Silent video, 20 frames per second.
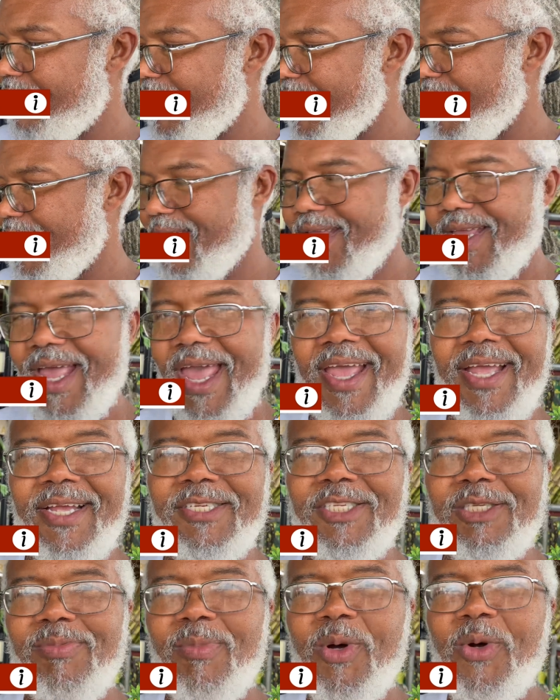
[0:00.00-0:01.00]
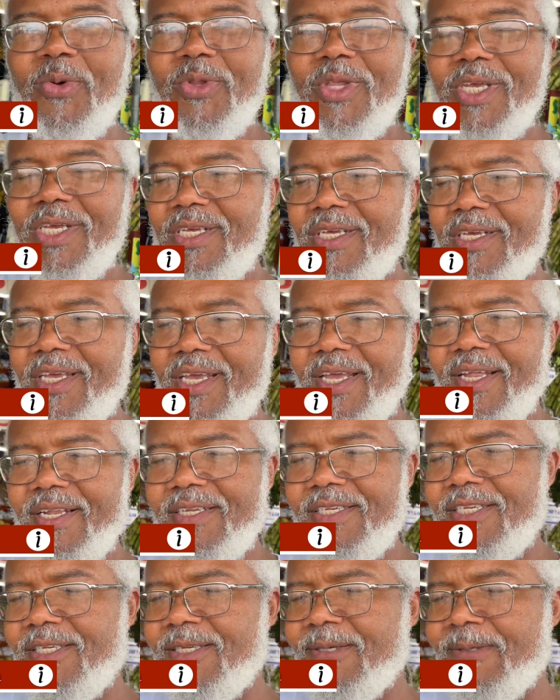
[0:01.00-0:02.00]
me a smoothie.
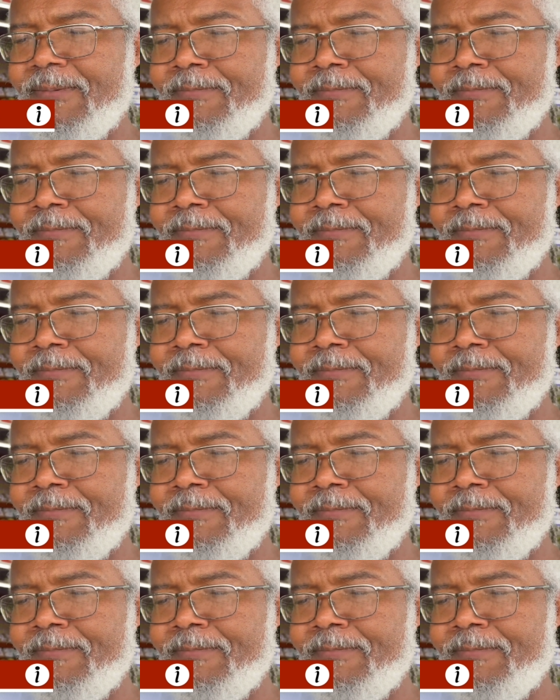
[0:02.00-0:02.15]
It's